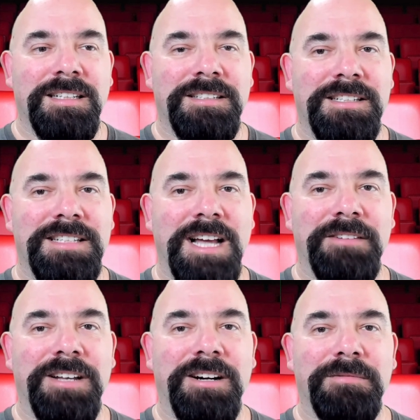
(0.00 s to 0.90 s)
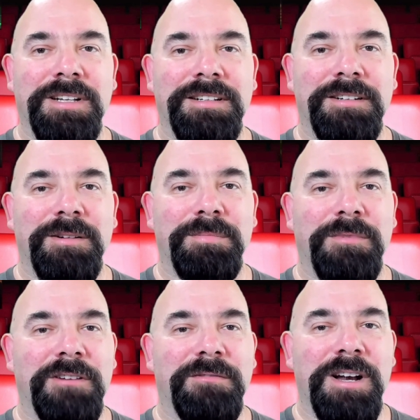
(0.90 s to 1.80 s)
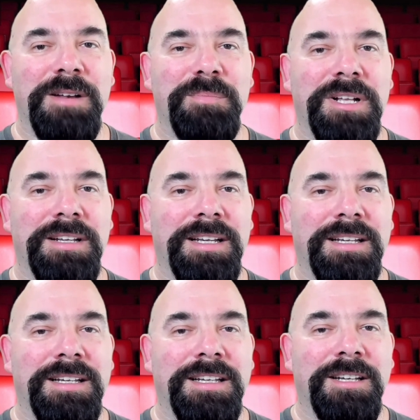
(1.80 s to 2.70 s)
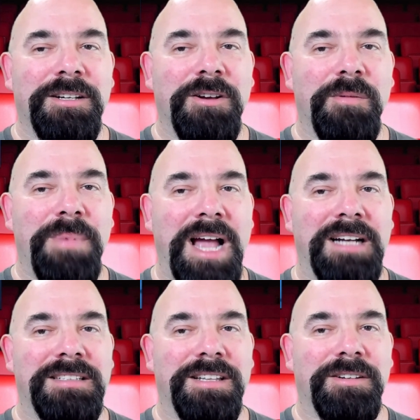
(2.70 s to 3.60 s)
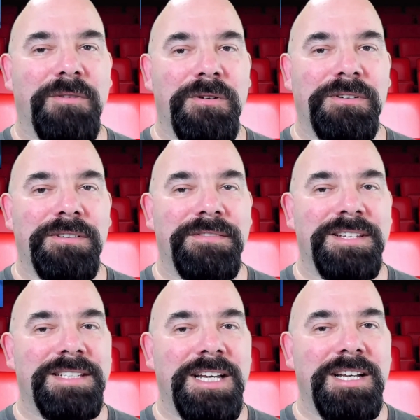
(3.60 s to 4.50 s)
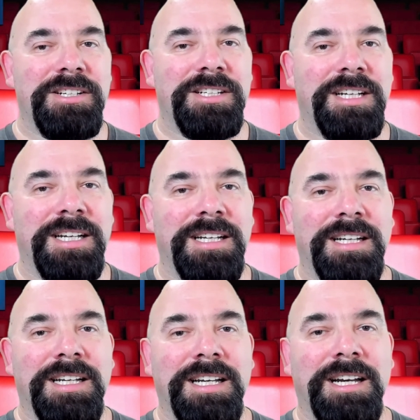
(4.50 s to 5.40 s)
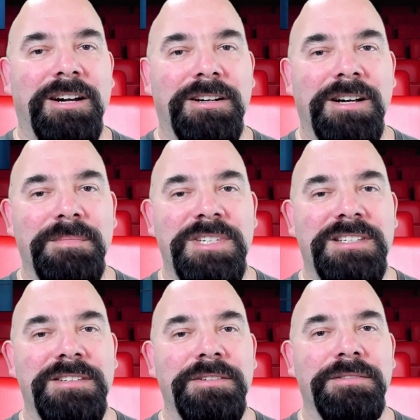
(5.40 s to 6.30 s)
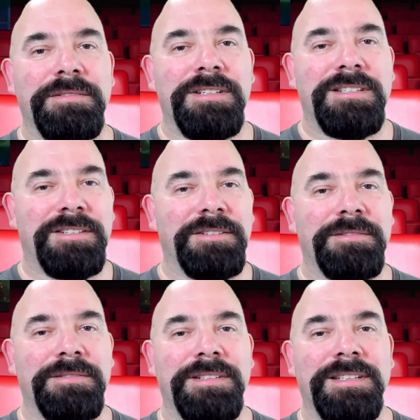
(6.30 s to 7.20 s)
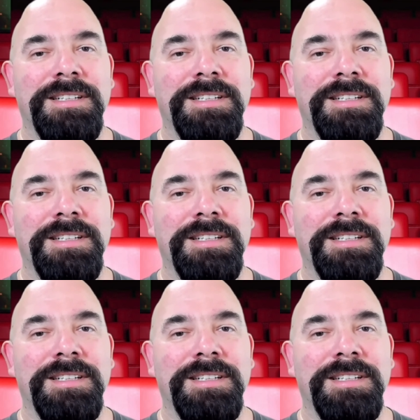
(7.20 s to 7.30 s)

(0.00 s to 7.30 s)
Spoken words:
She's down there with her boyfriend, Billy. Go back to the corner of the stage. Here comes Sue.